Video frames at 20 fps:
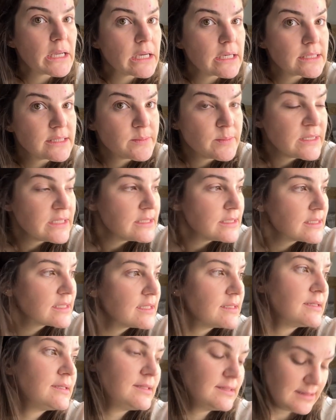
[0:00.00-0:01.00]
husband's
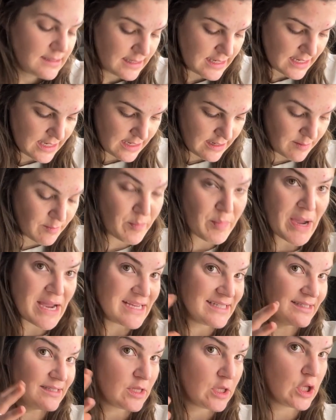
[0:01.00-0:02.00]
because he
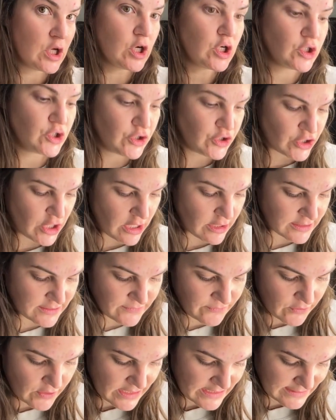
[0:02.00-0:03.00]
buys large jugs
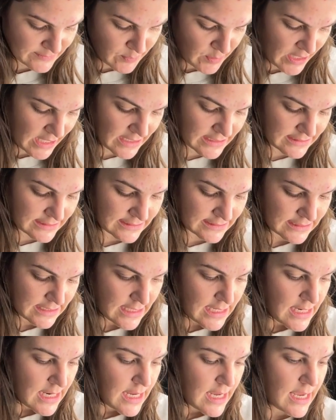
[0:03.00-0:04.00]
for his plants.
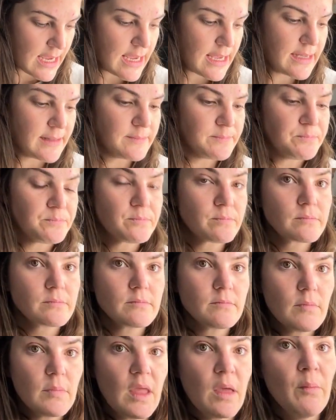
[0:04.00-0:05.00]

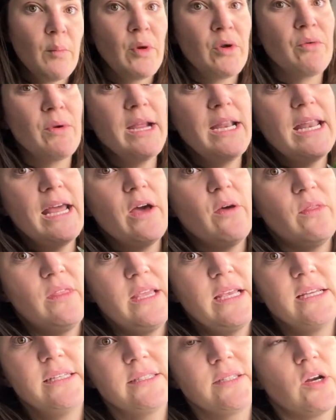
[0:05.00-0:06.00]
But right now
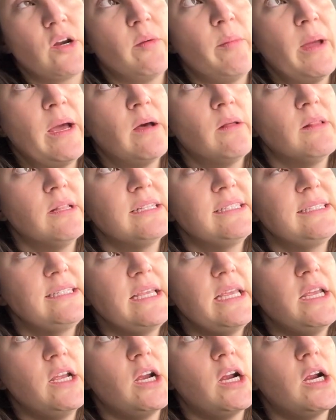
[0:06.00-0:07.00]
these are about, let's
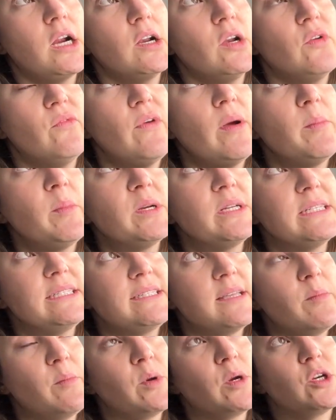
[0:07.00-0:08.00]
see here, November,
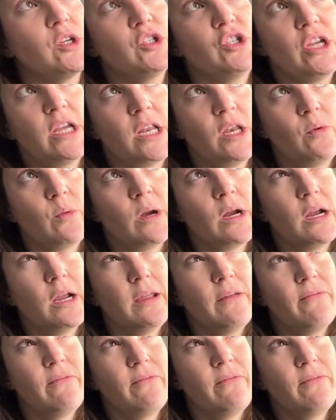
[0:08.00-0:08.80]
December, January,